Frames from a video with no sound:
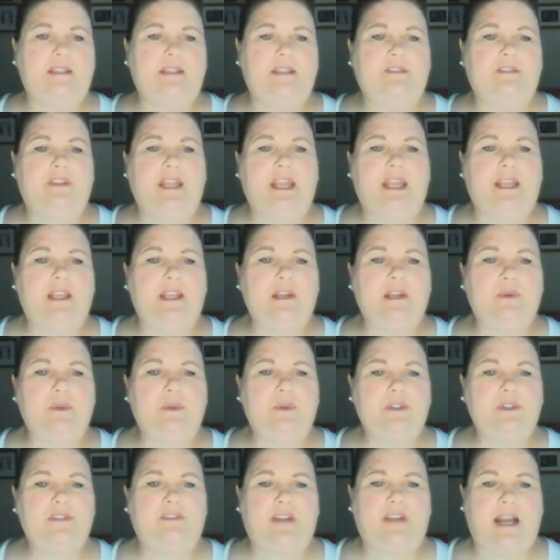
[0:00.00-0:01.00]
of n
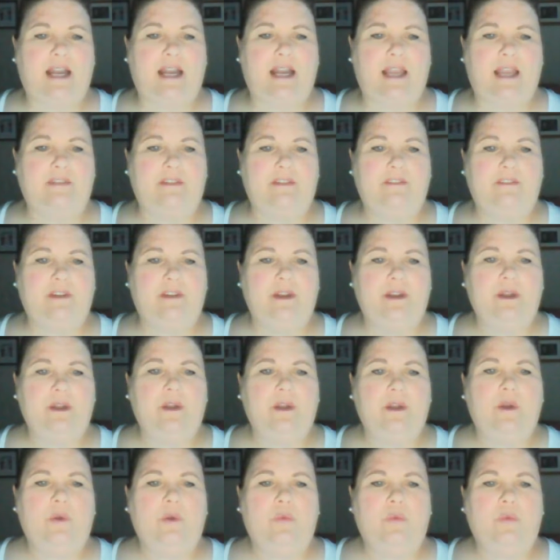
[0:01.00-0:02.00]
equals 5,
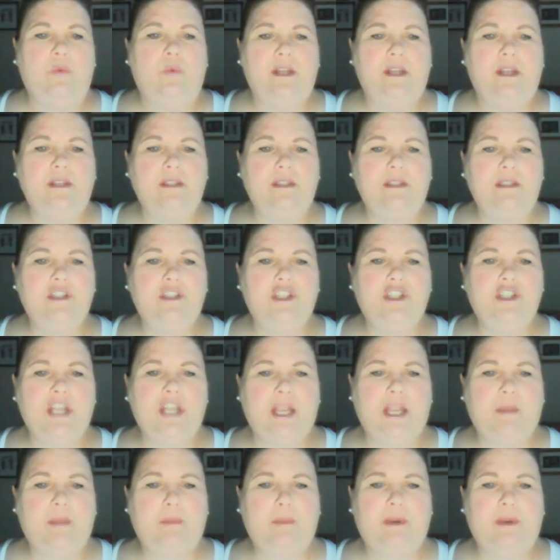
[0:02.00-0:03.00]
what is the
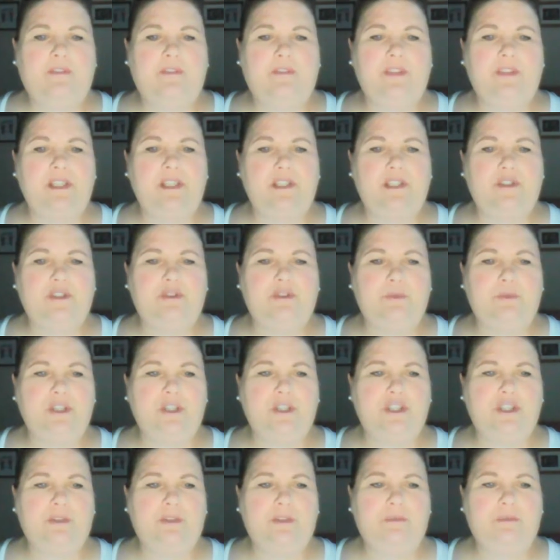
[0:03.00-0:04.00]
shape of the
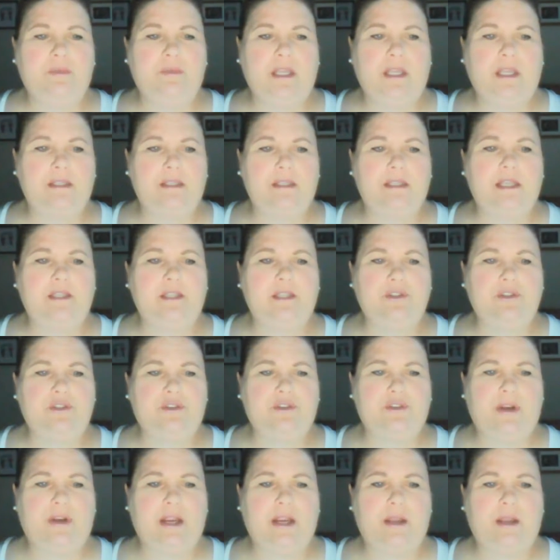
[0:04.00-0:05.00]
distribution of means
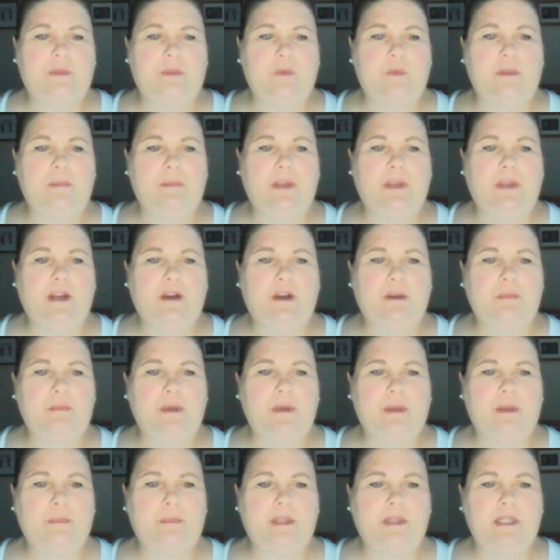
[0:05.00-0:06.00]
histogram when a parent
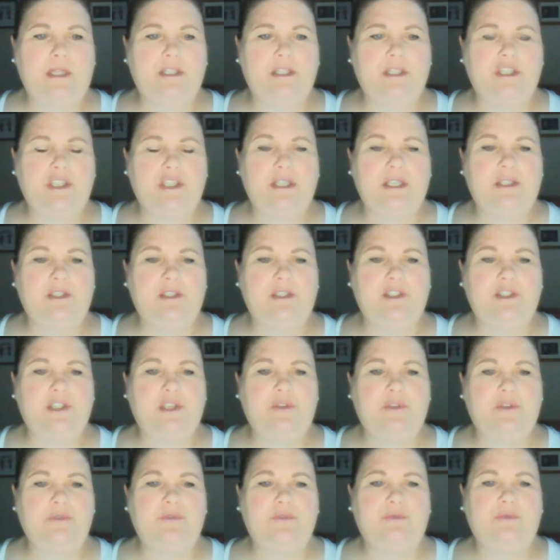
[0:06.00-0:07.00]
population is
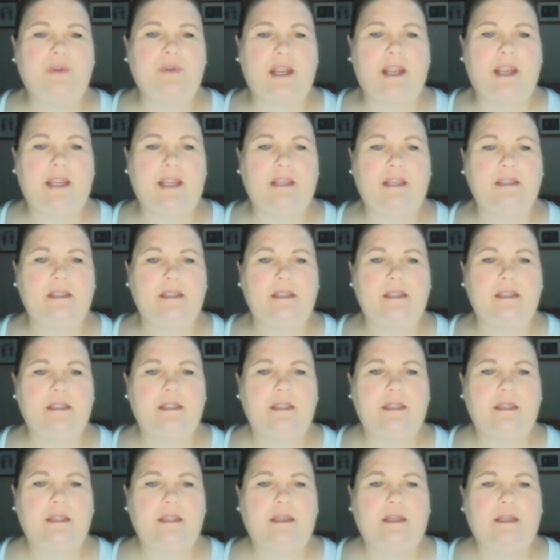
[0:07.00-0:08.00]
skewed right?
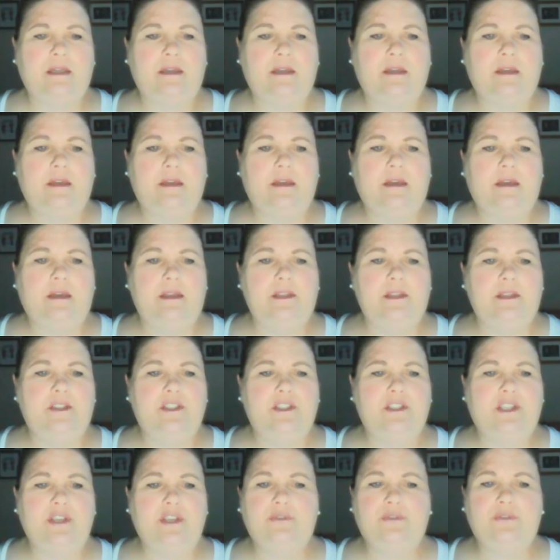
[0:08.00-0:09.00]

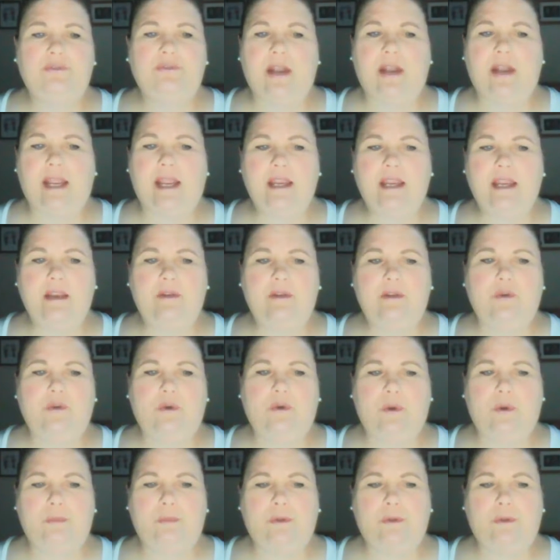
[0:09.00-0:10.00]
Skewed right,
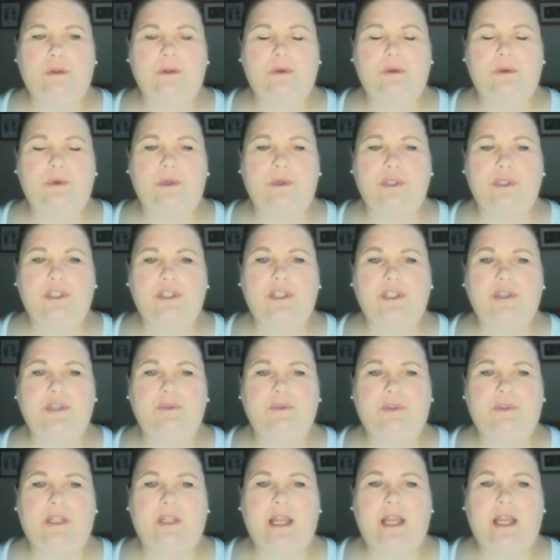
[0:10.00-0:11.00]
normal, or
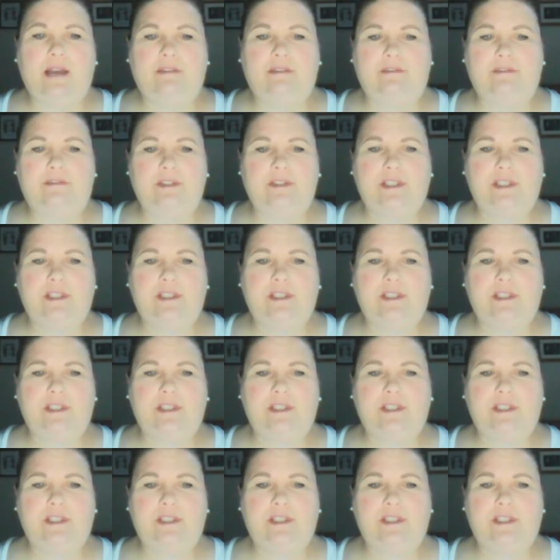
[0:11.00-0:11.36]
skewed left?